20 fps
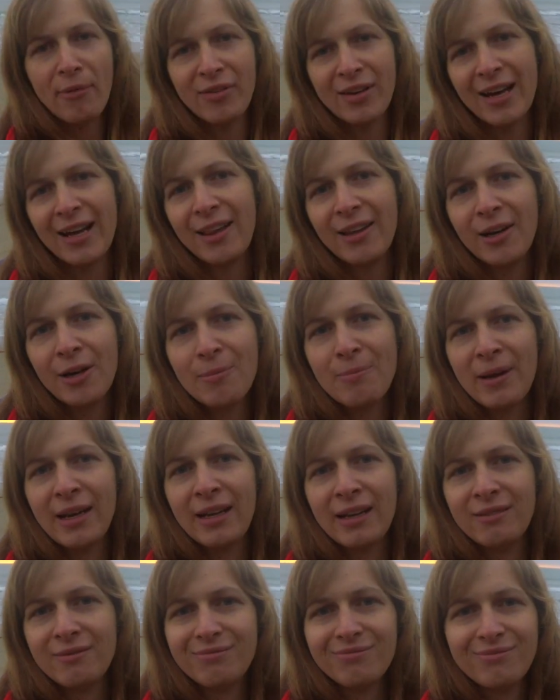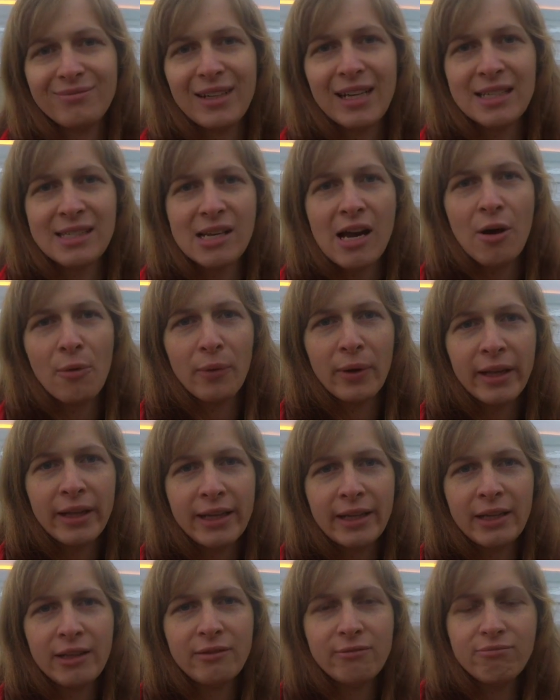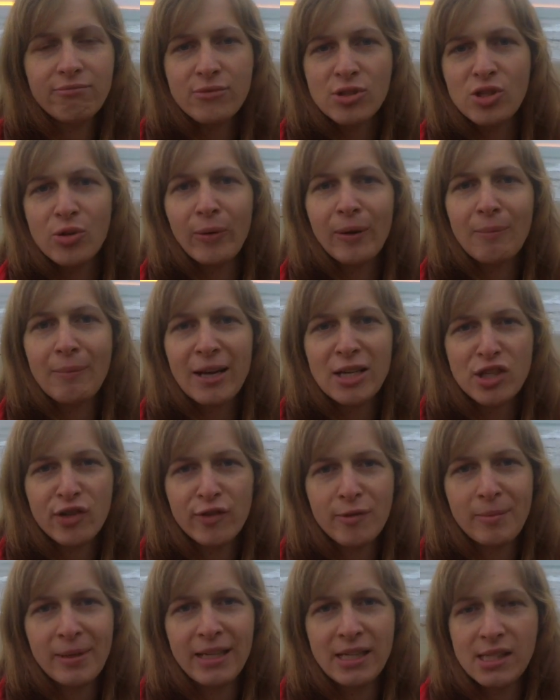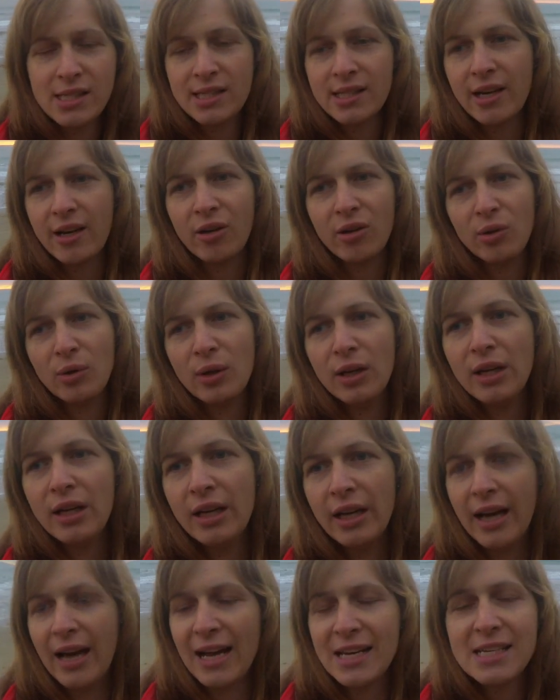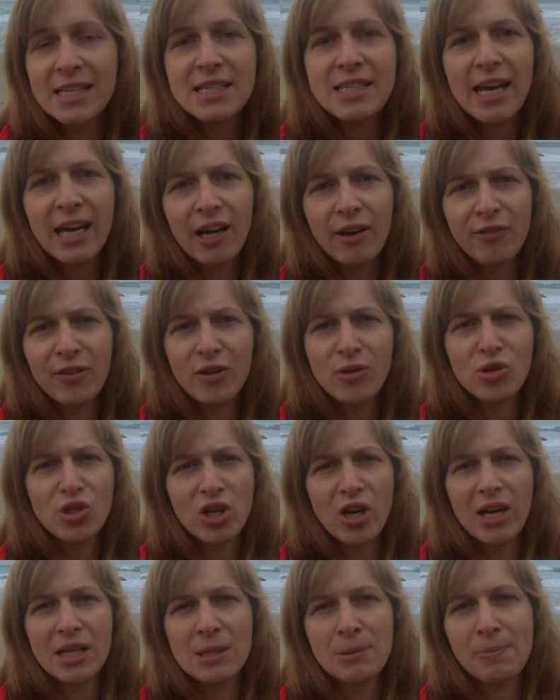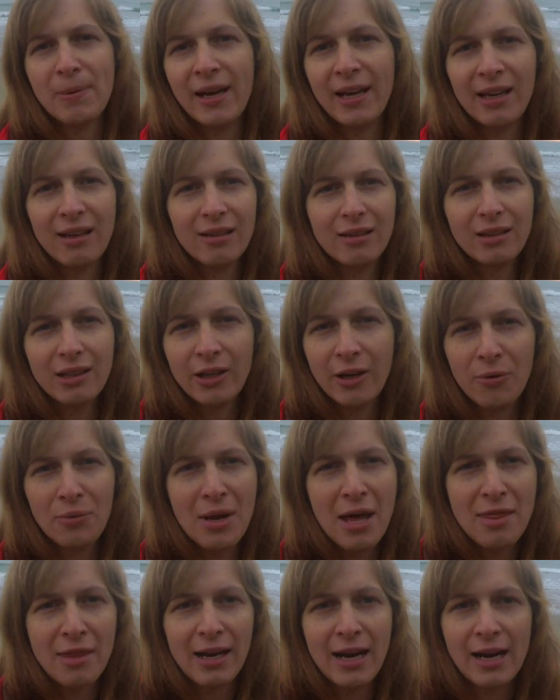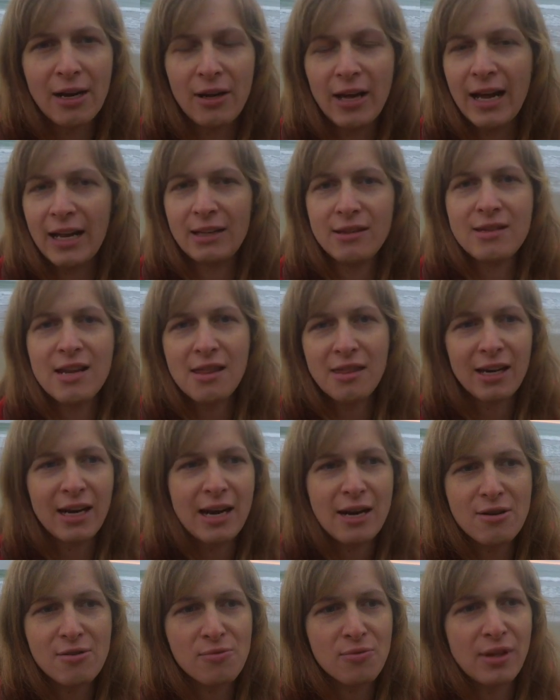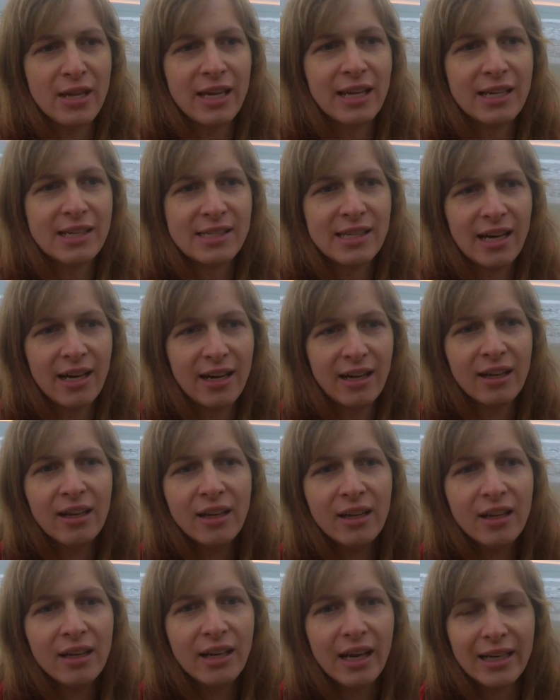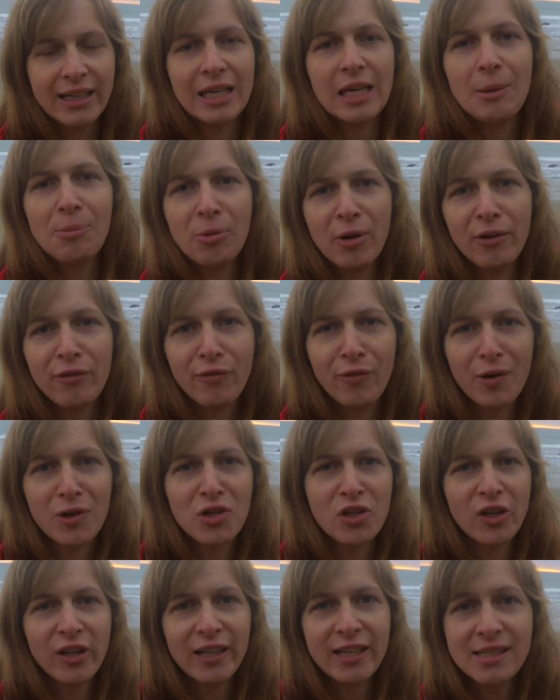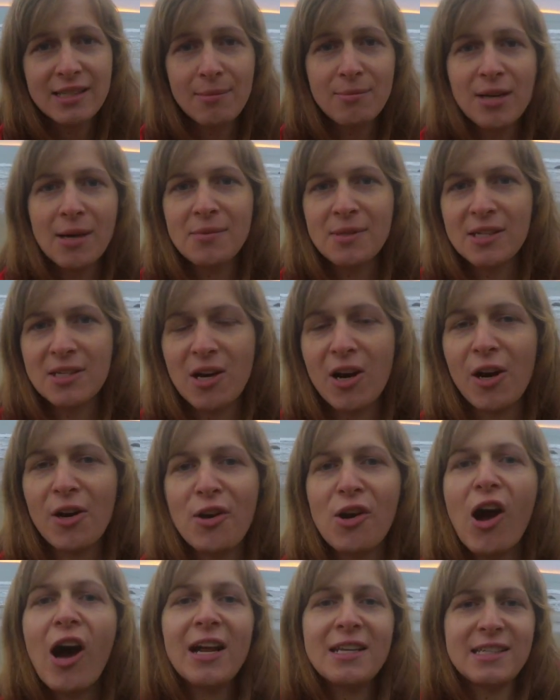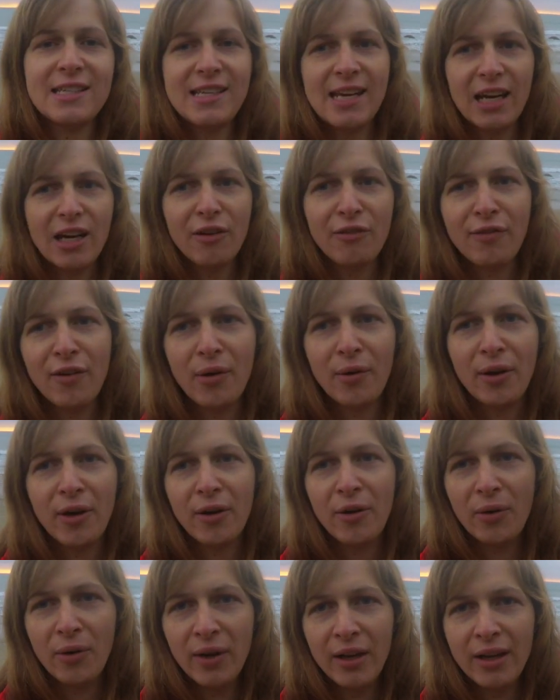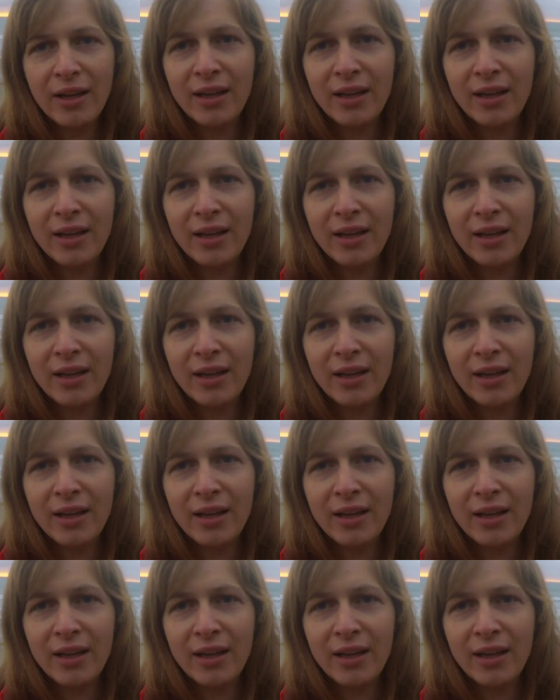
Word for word: of color, but it's not really doing much for me. So I did take a few shots, but you know, nothing I don't think is a keeper, unfortunately. Sometimes it's hard not to take a photo.